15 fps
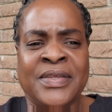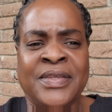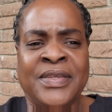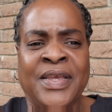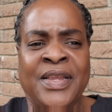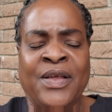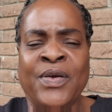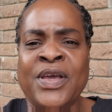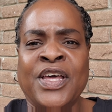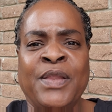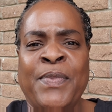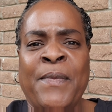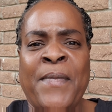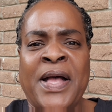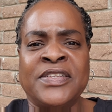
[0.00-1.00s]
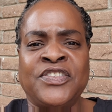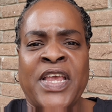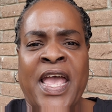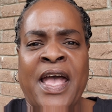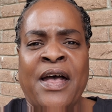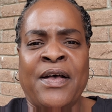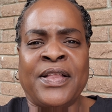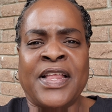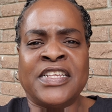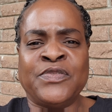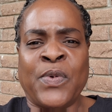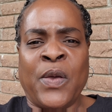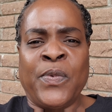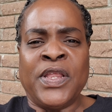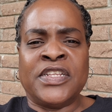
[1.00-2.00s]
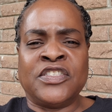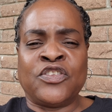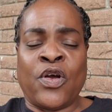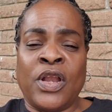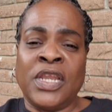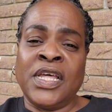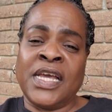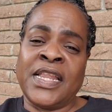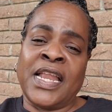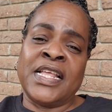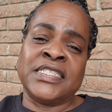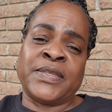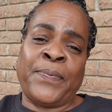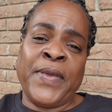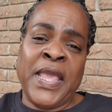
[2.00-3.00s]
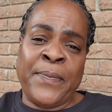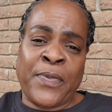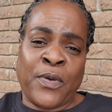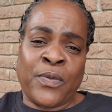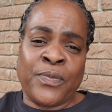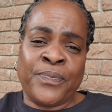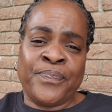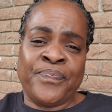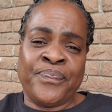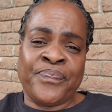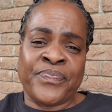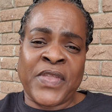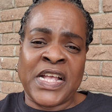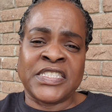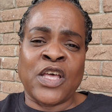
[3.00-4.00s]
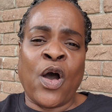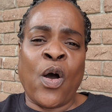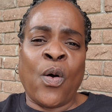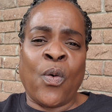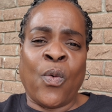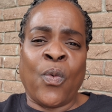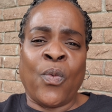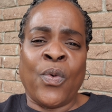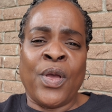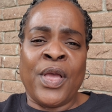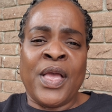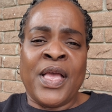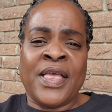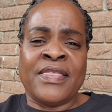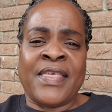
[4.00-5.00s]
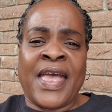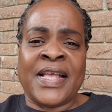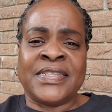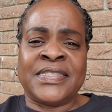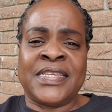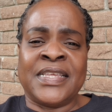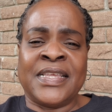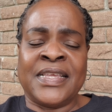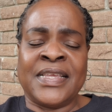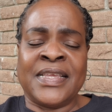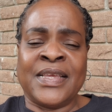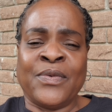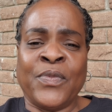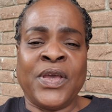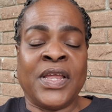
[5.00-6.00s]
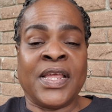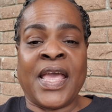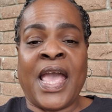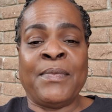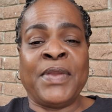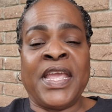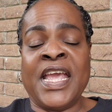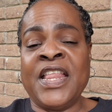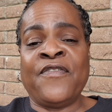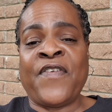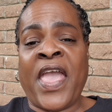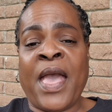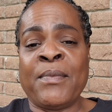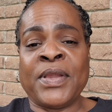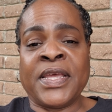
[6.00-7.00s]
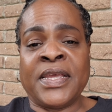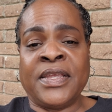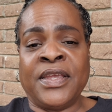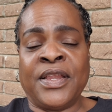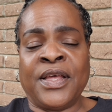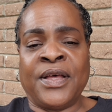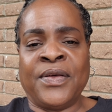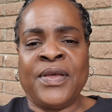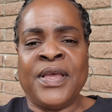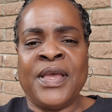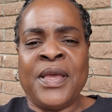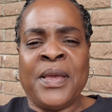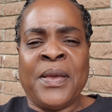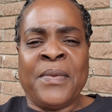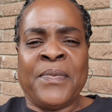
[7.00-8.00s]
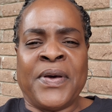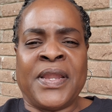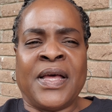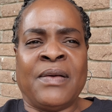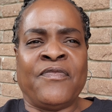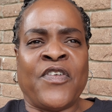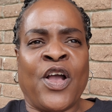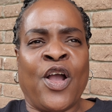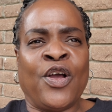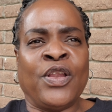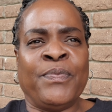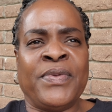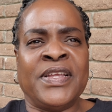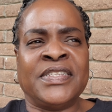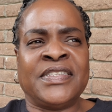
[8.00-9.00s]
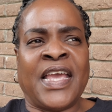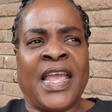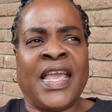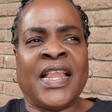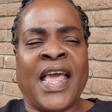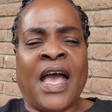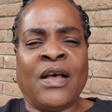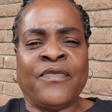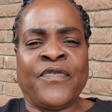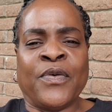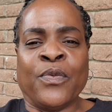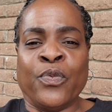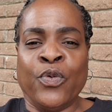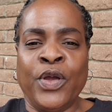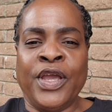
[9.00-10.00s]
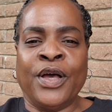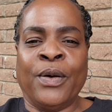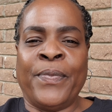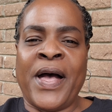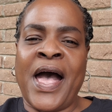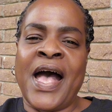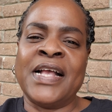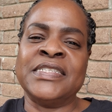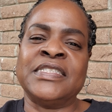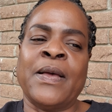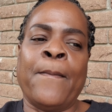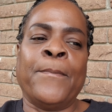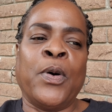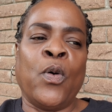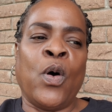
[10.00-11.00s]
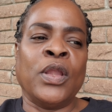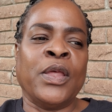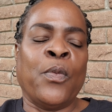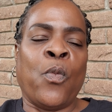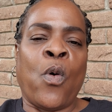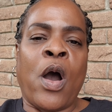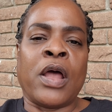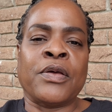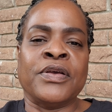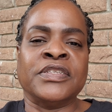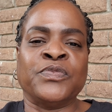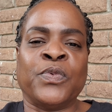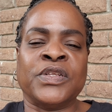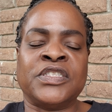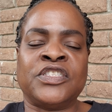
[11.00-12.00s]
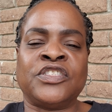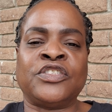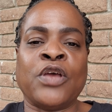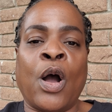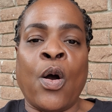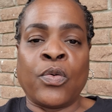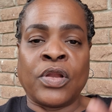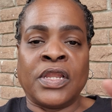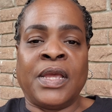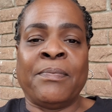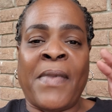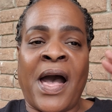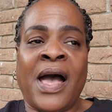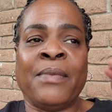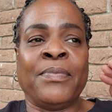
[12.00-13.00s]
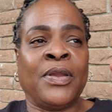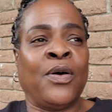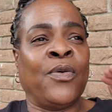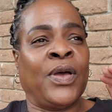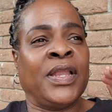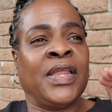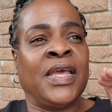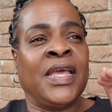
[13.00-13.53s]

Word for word: you know, it could have been my child. And that's why we started looking at as a people, as a whole, that we could have came to any family, you know. But um, for her to be taken out for real behind some boiling water is what's totally mind-blowing.